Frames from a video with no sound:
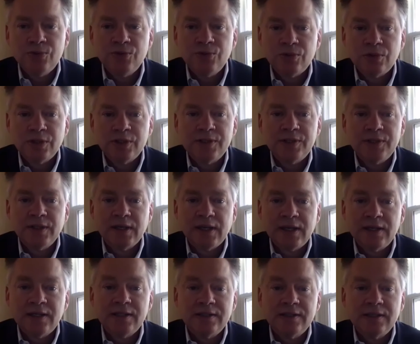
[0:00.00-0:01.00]
journalistic
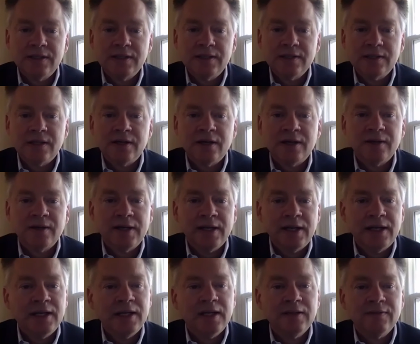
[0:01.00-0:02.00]
entities are on
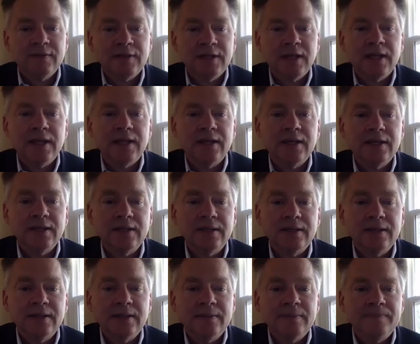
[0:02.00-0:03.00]
any given day.
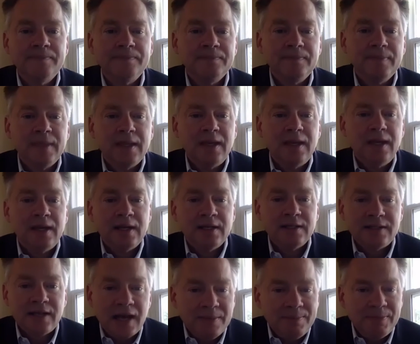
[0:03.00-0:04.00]
And on
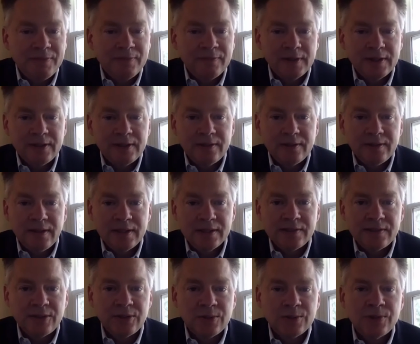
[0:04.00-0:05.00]
top of it,
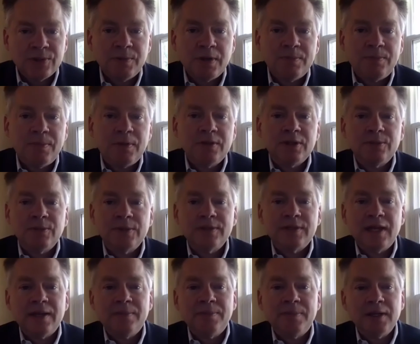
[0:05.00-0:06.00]
thanks in no small part to what's
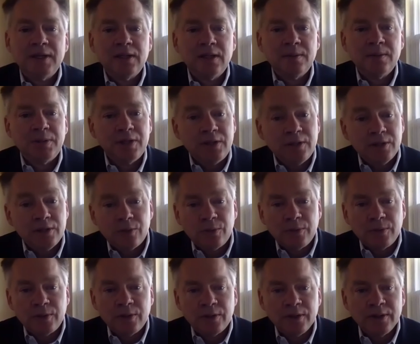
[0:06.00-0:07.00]
happening in the political
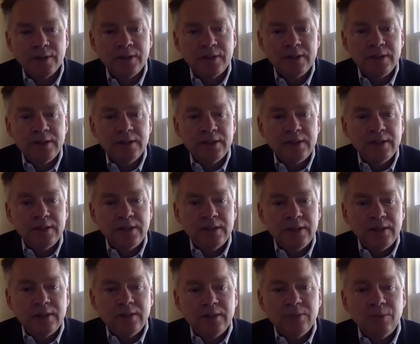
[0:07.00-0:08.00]
world,
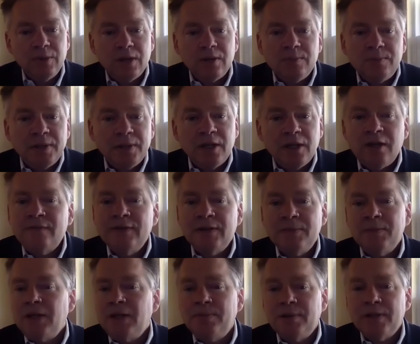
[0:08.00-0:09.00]
we aren't beloved in
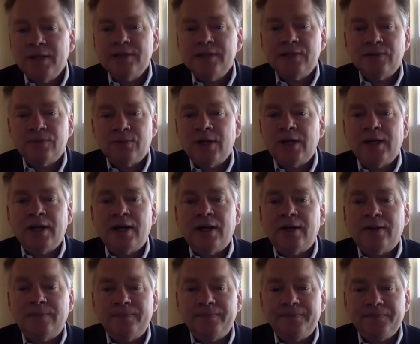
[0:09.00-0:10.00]
many places right now.
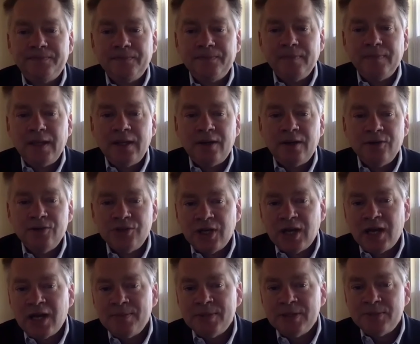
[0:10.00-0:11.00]
And our
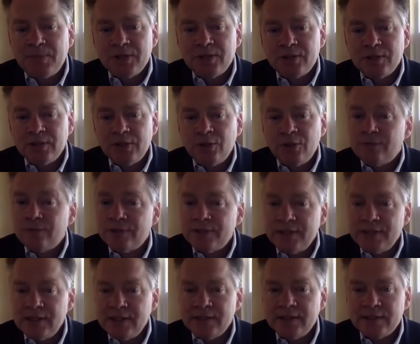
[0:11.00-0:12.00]
job, especially
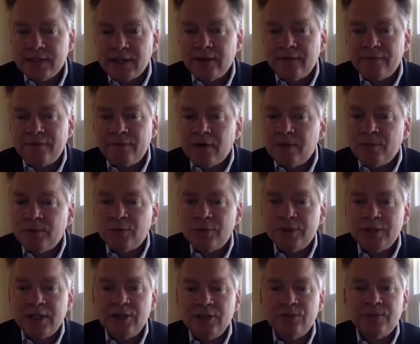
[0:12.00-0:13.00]
overseas, has gotten far more
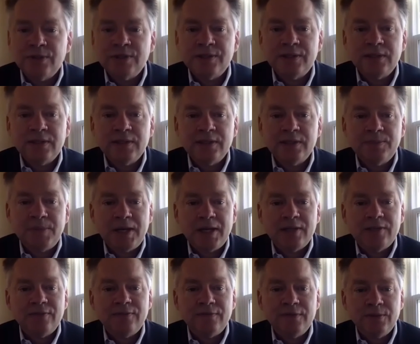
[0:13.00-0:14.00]
dangerous these
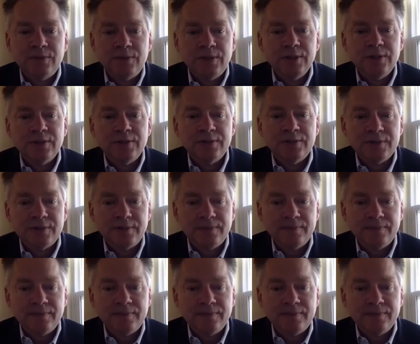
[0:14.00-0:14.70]
past few years.